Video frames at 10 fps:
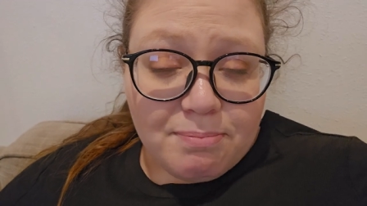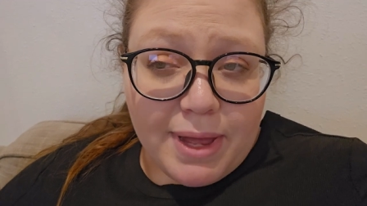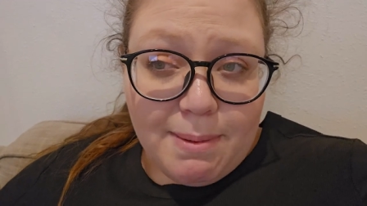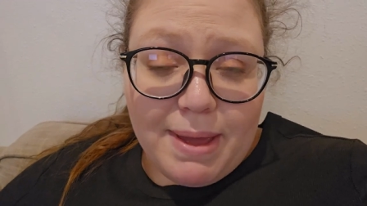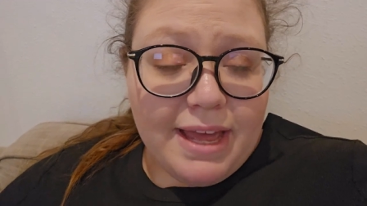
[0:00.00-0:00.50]

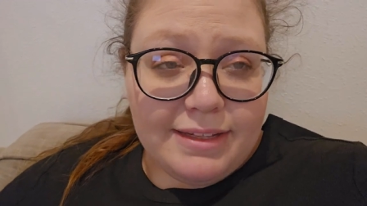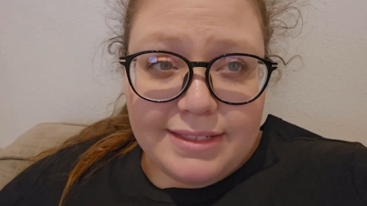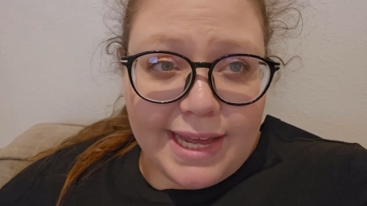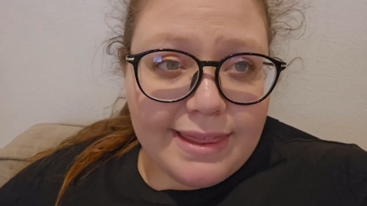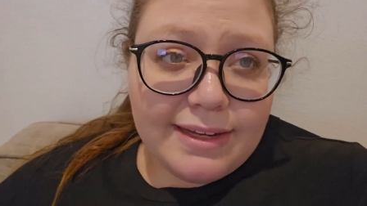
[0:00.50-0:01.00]
pipettes
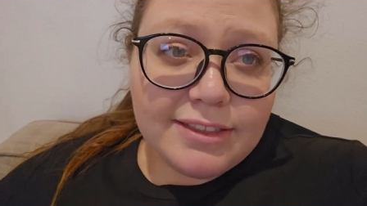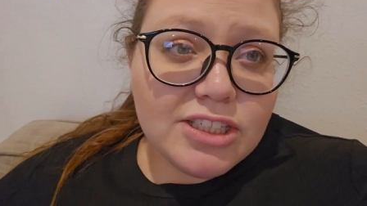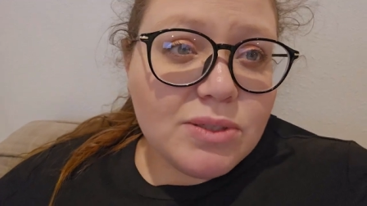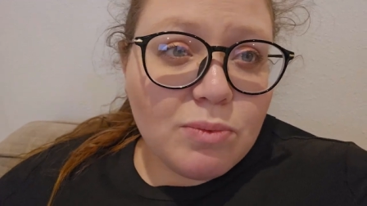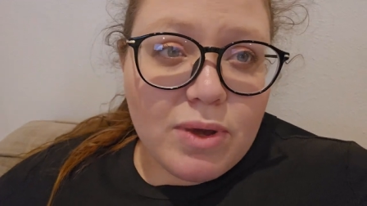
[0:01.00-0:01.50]
and they
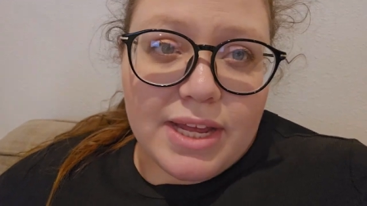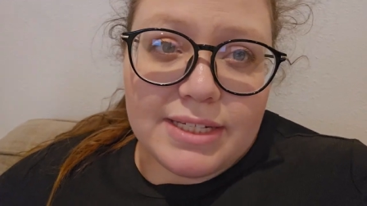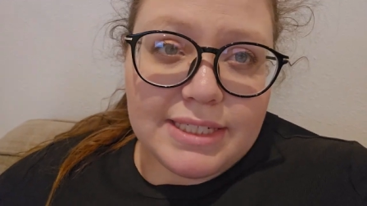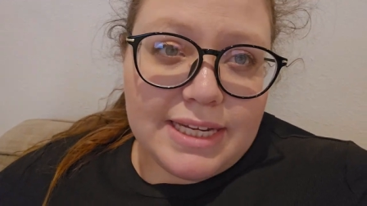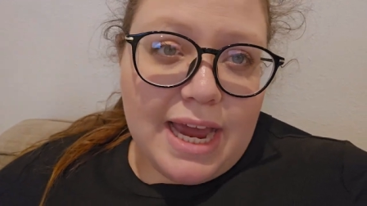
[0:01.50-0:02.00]
just went
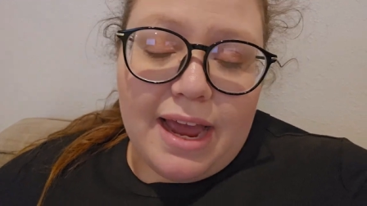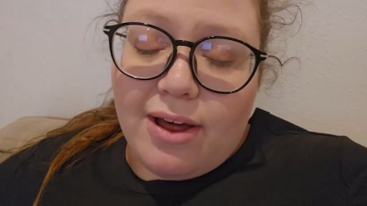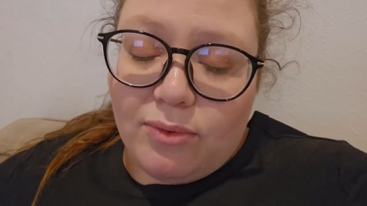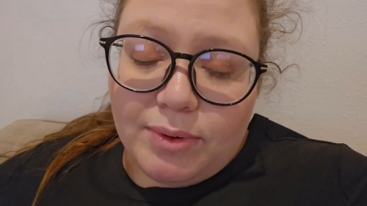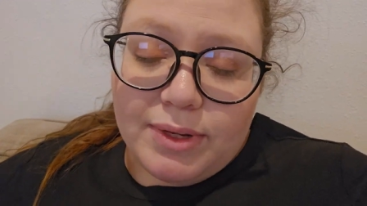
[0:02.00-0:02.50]
to
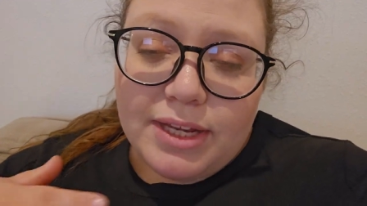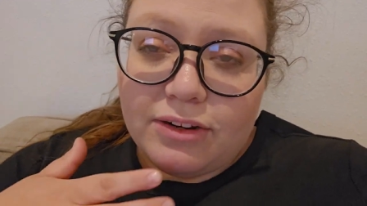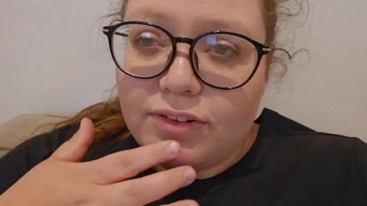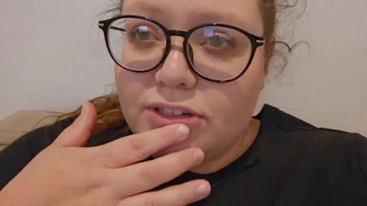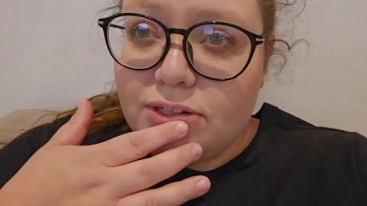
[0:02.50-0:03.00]
town. We were
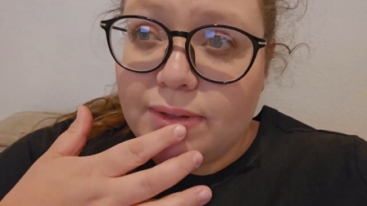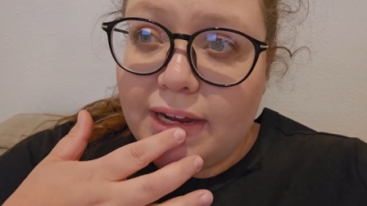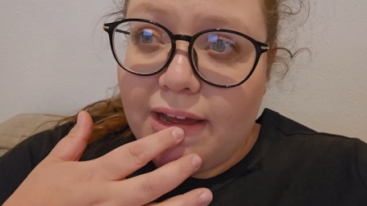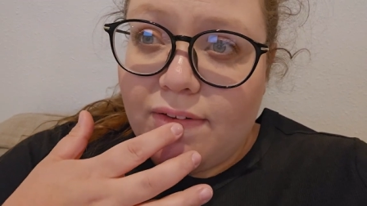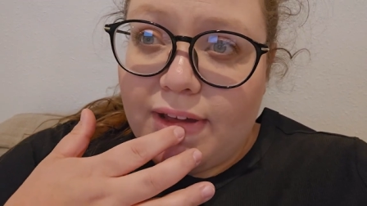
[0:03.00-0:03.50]
there for two and a
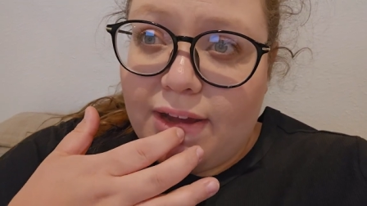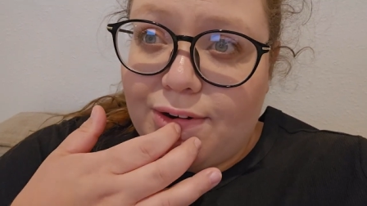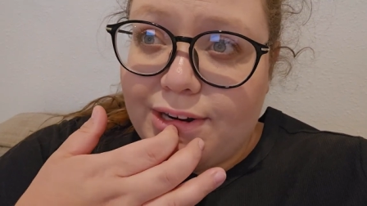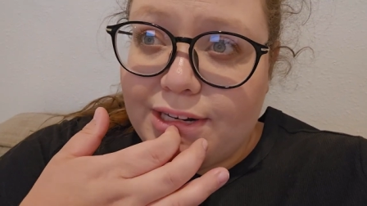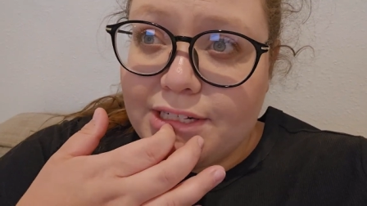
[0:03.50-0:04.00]
half
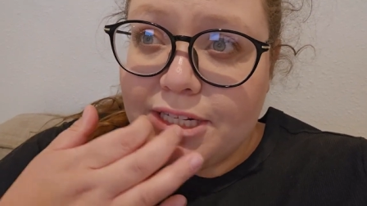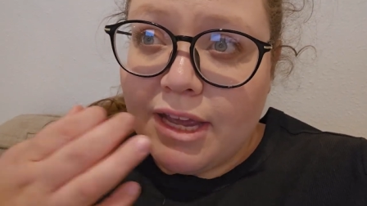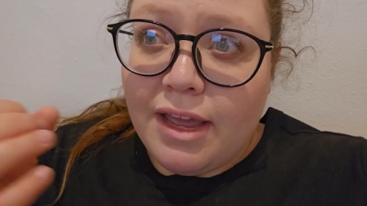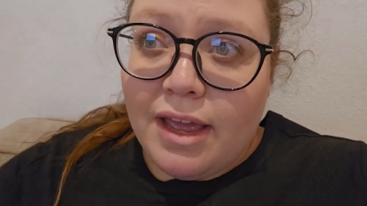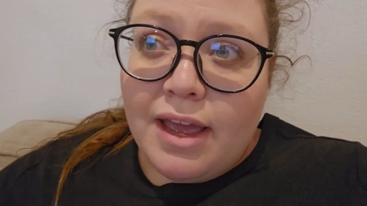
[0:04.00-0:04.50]
hours
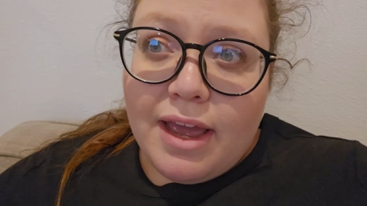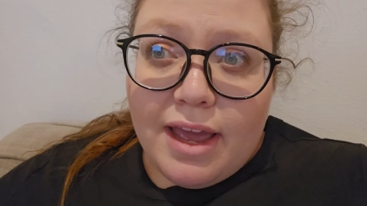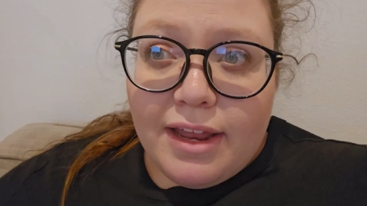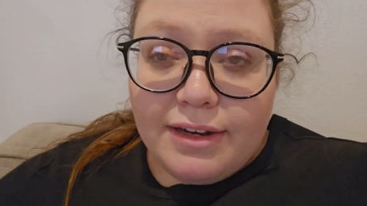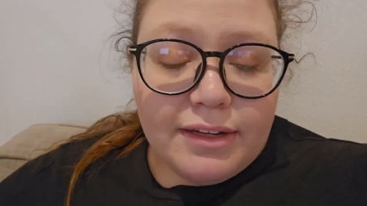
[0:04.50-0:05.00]

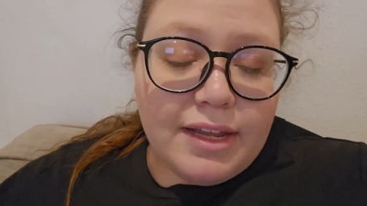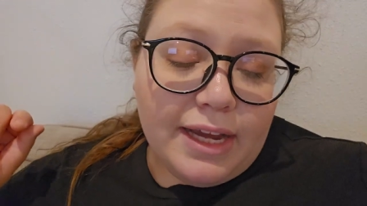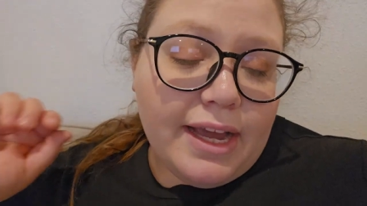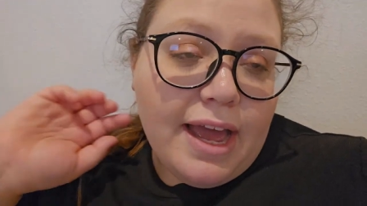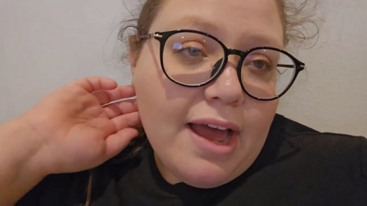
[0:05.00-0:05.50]
and
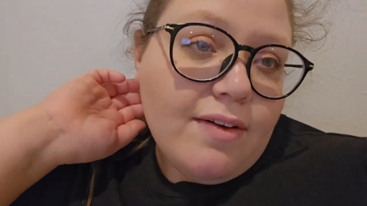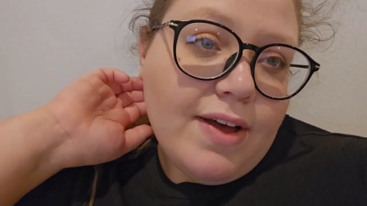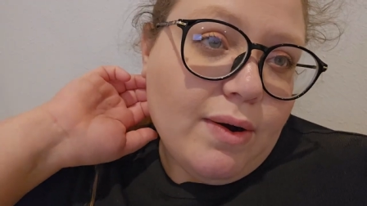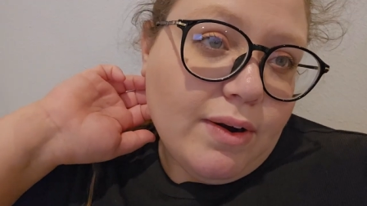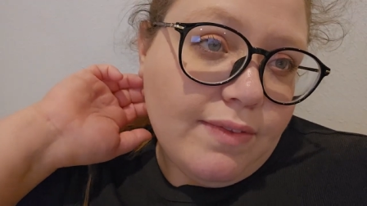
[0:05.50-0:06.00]
like a half
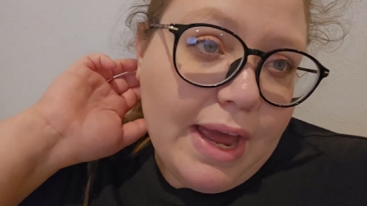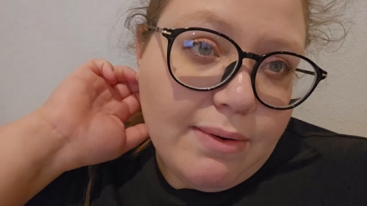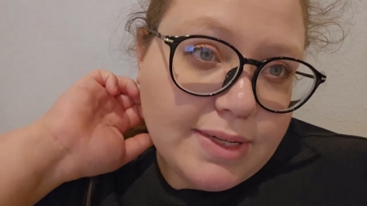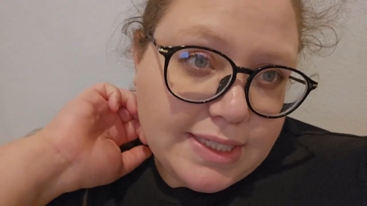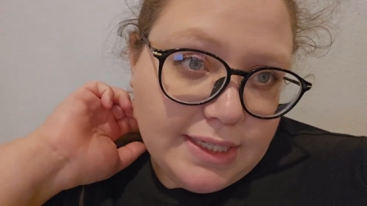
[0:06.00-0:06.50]
hour of
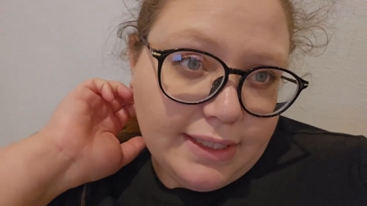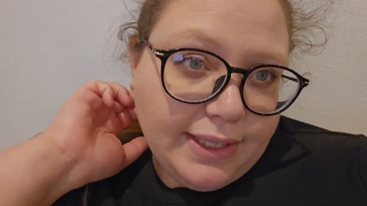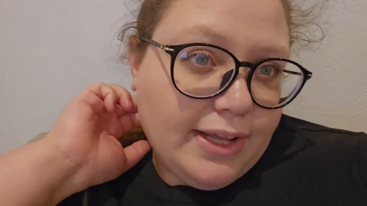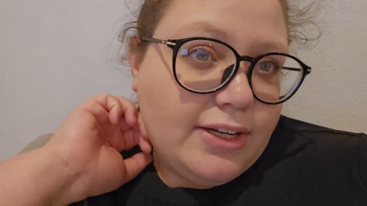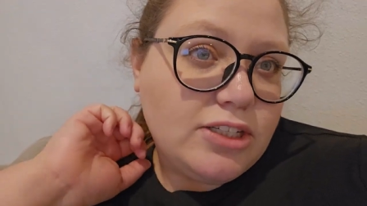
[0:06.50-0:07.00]
that was eating
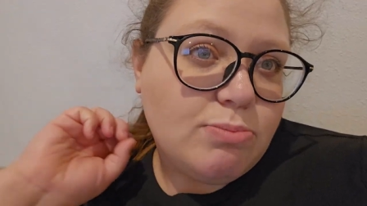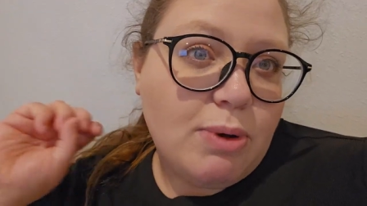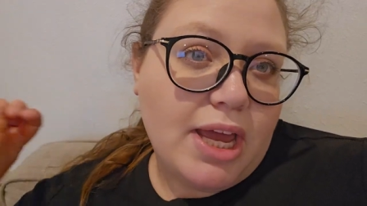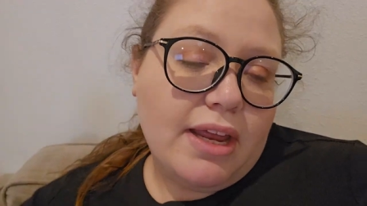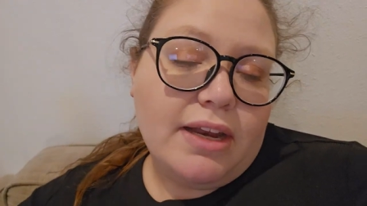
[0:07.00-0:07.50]
lunch,
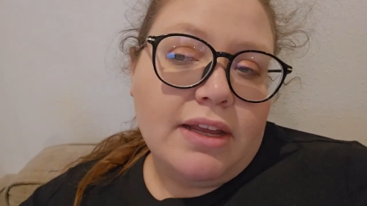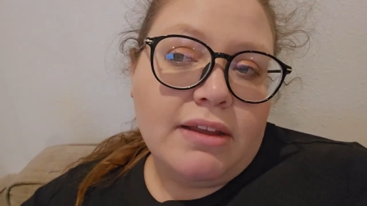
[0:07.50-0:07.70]
but